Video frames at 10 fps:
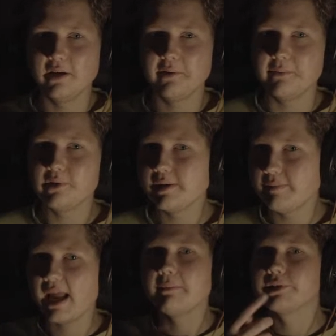wouldn't be
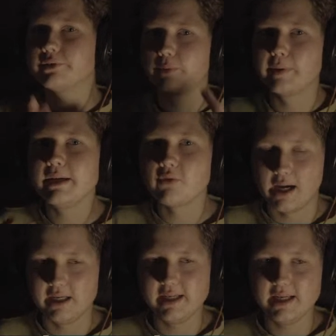able to rewrite
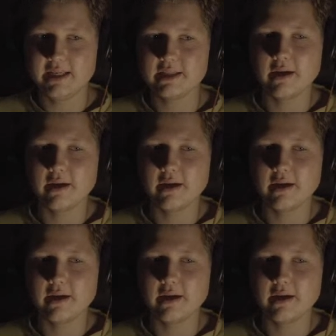it.